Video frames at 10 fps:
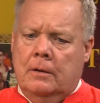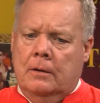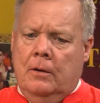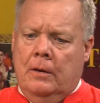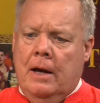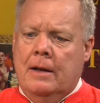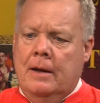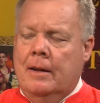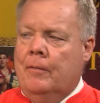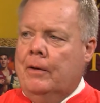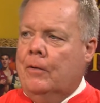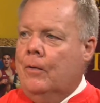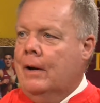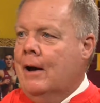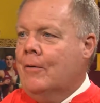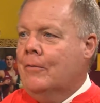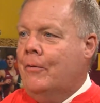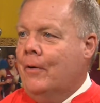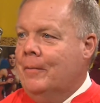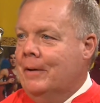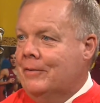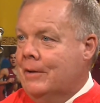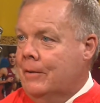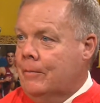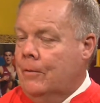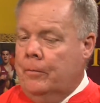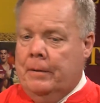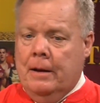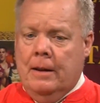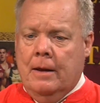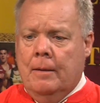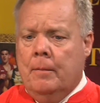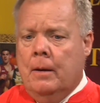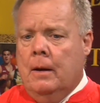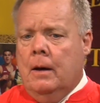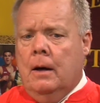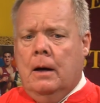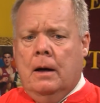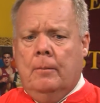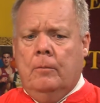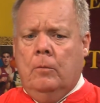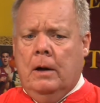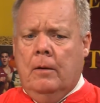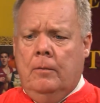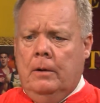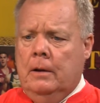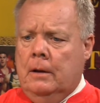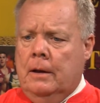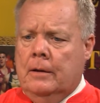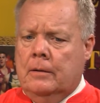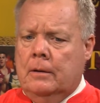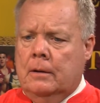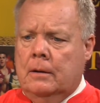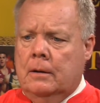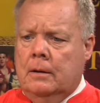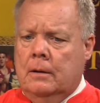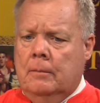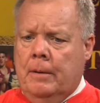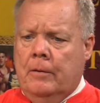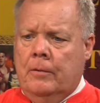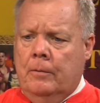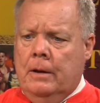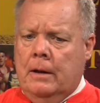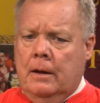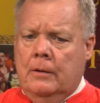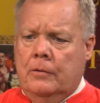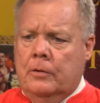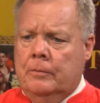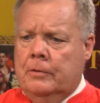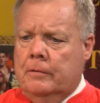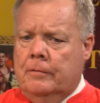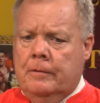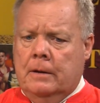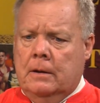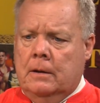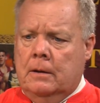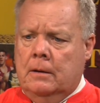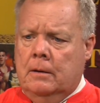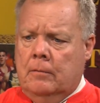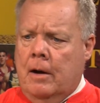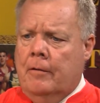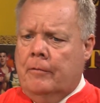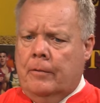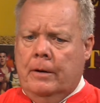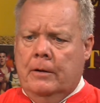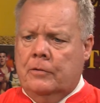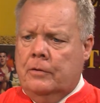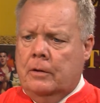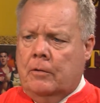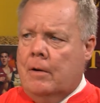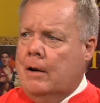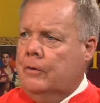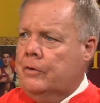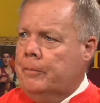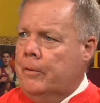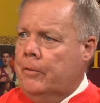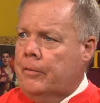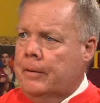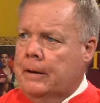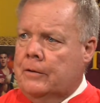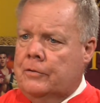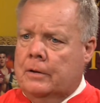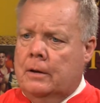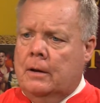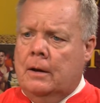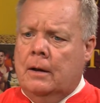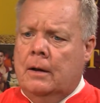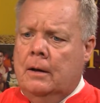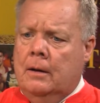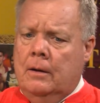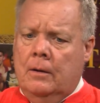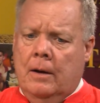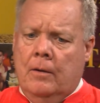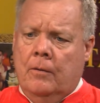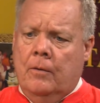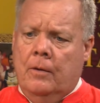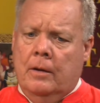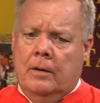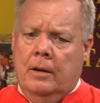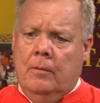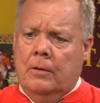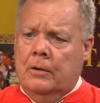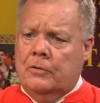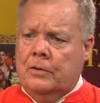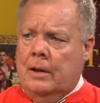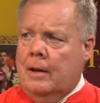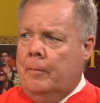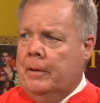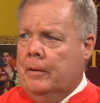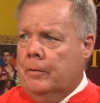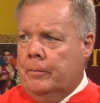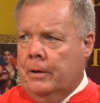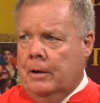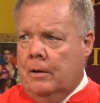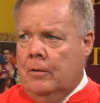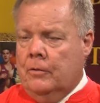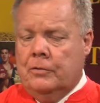you know, the idea that we can go an hour and 40 minutes down the road, play them. What I really liked about the weekend in terms of the rivalry is the crowds at both rinks. And, you know, I don't know that they weren't a sellout, but they were pretty close.